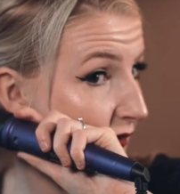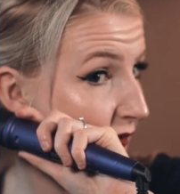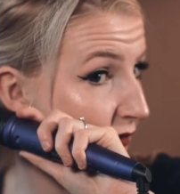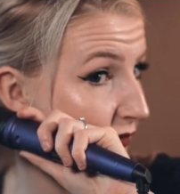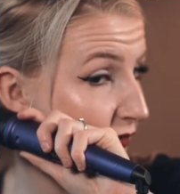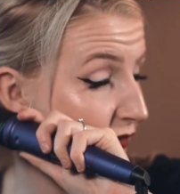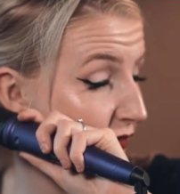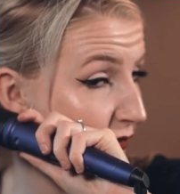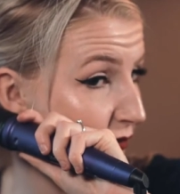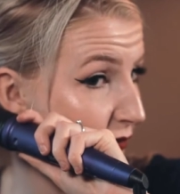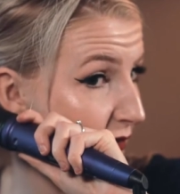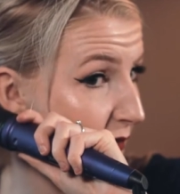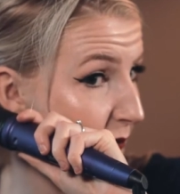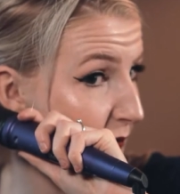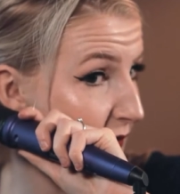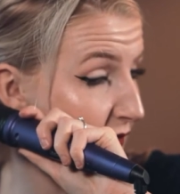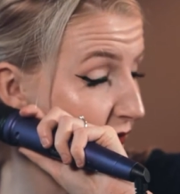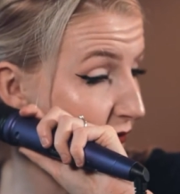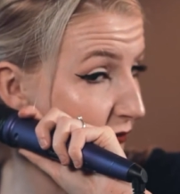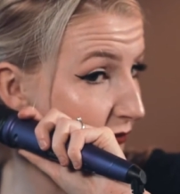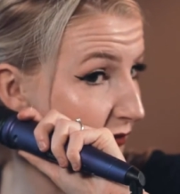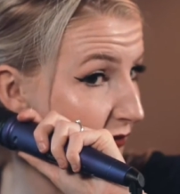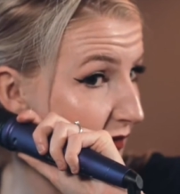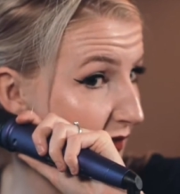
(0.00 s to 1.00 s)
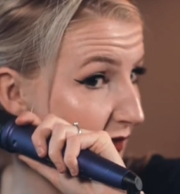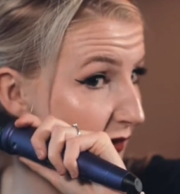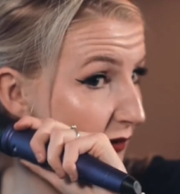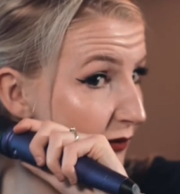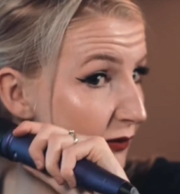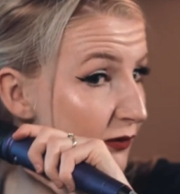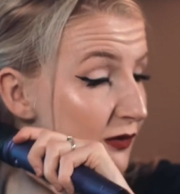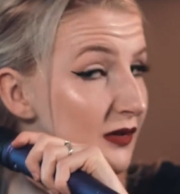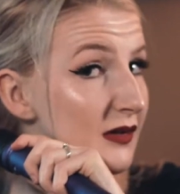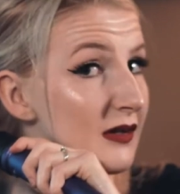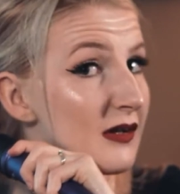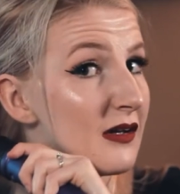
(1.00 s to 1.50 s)
Just wrap it
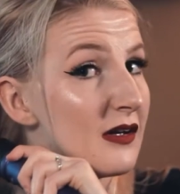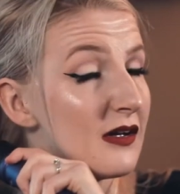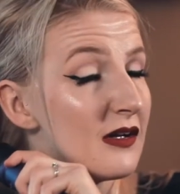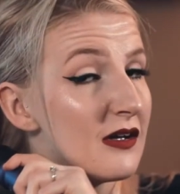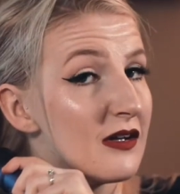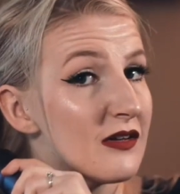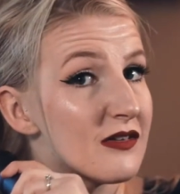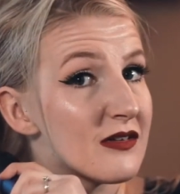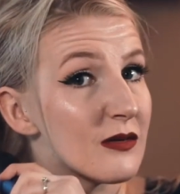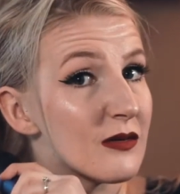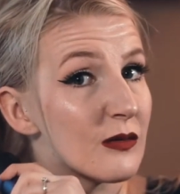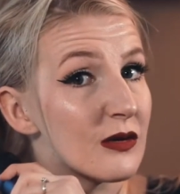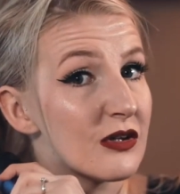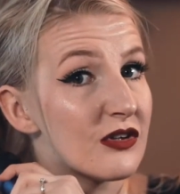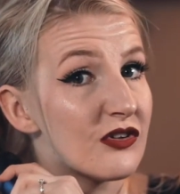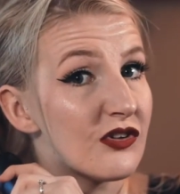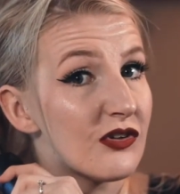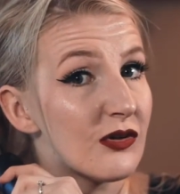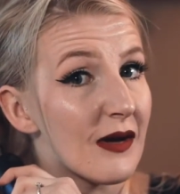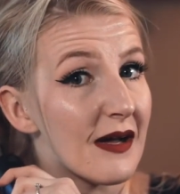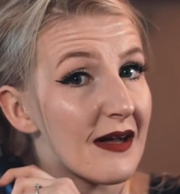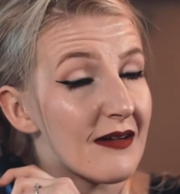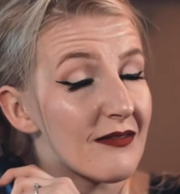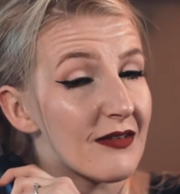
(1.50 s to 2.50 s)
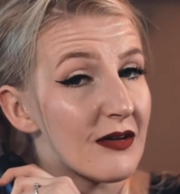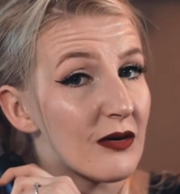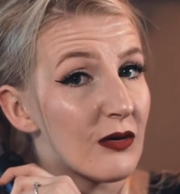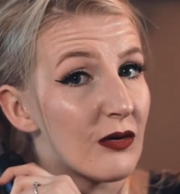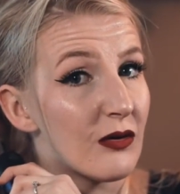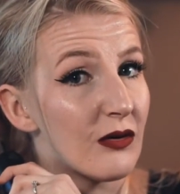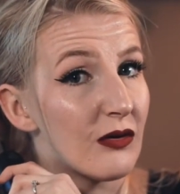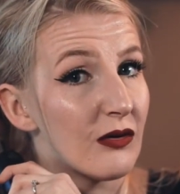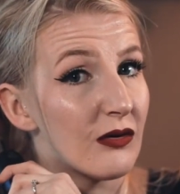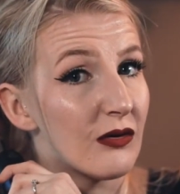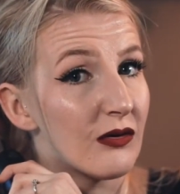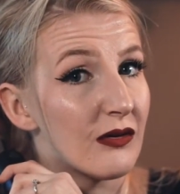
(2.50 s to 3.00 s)
round. So I do have it
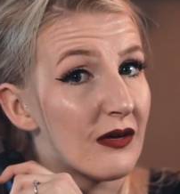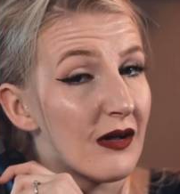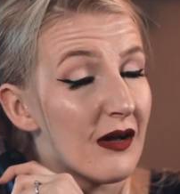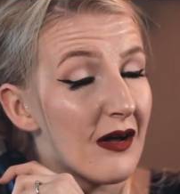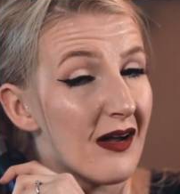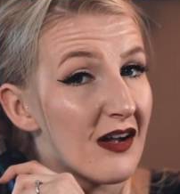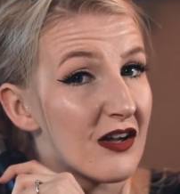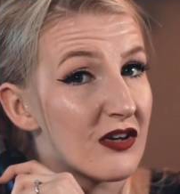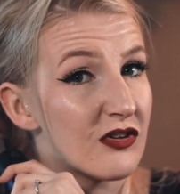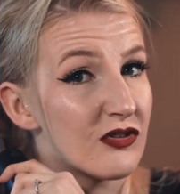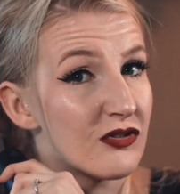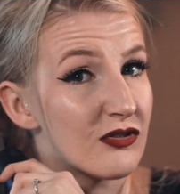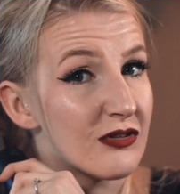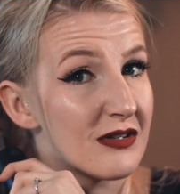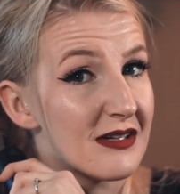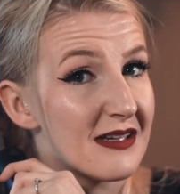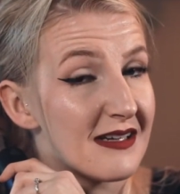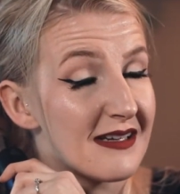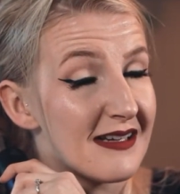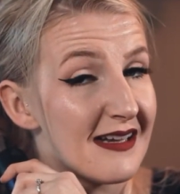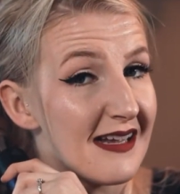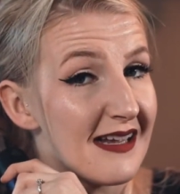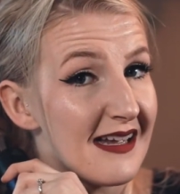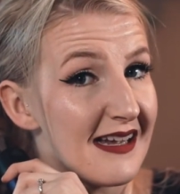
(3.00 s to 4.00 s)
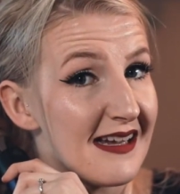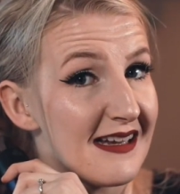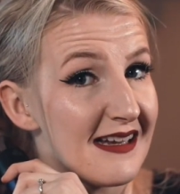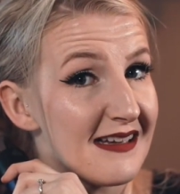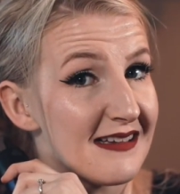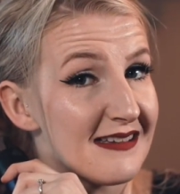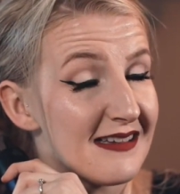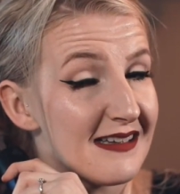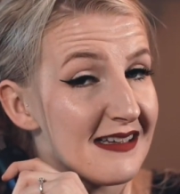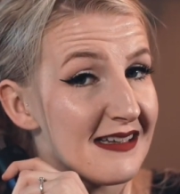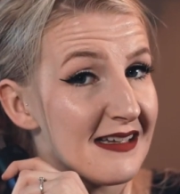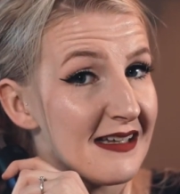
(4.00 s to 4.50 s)
on
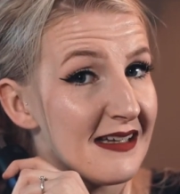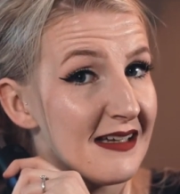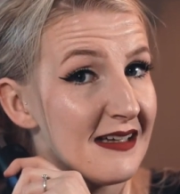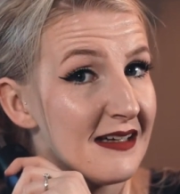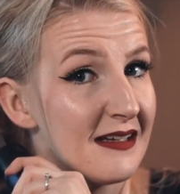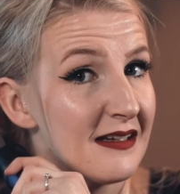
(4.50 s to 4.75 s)
180